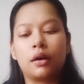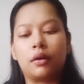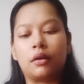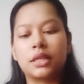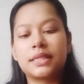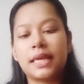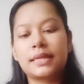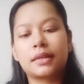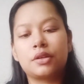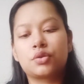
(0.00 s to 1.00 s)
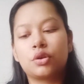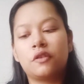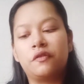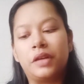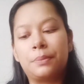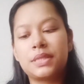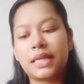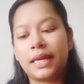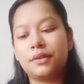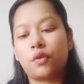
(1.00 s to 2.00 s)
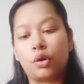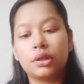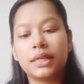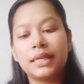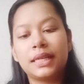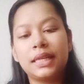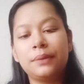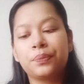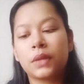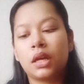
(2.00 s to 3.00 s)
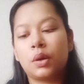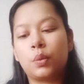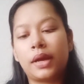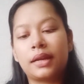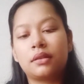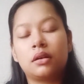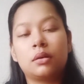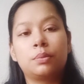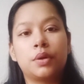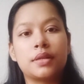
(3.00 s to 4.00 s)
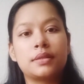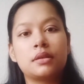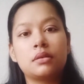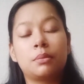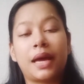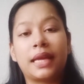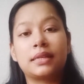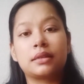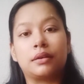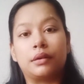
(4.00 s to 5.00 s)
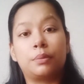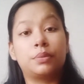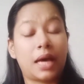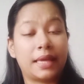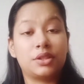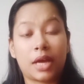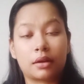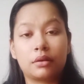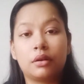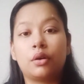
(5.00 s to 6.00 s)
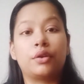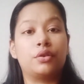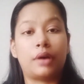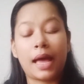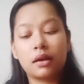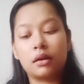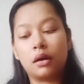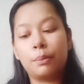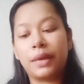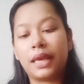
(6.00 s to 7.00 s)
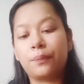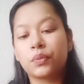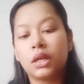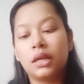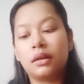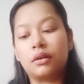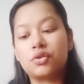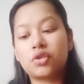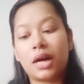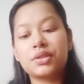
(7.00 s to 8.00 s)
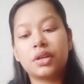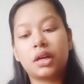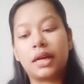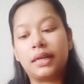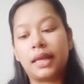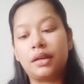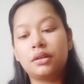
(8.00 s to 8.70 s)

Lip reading: It takes control of website fraudulently, where the person might, the hijacker or the hacker may charge the content